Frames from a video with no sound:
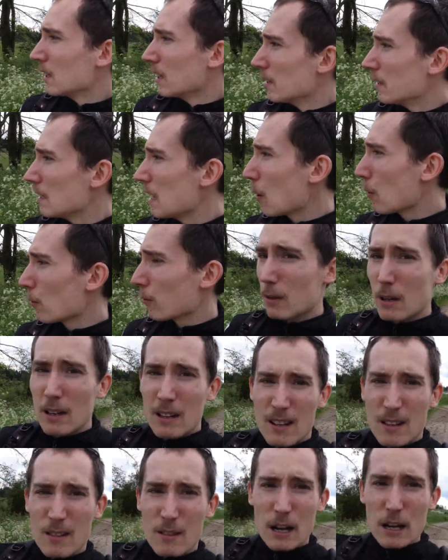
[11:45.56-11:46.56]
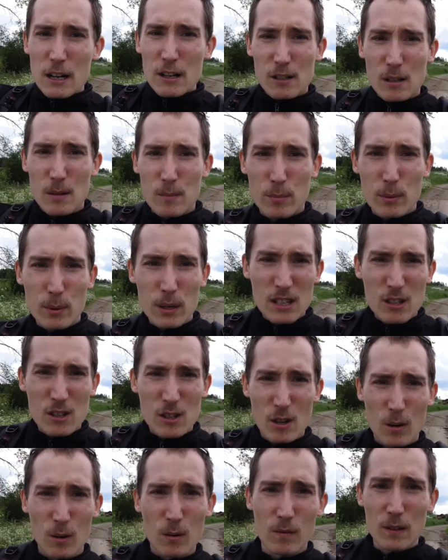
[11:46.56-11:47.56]
Now there's a bridge
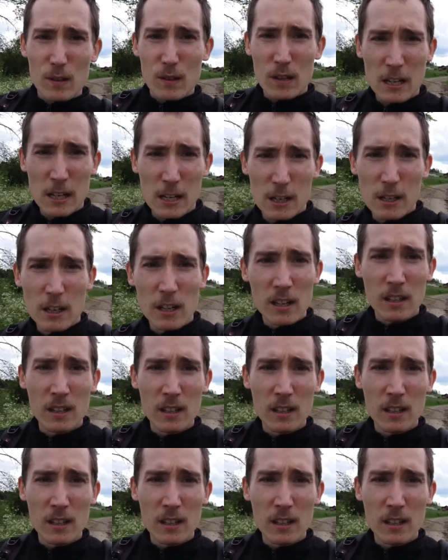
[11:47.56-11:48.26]
over there,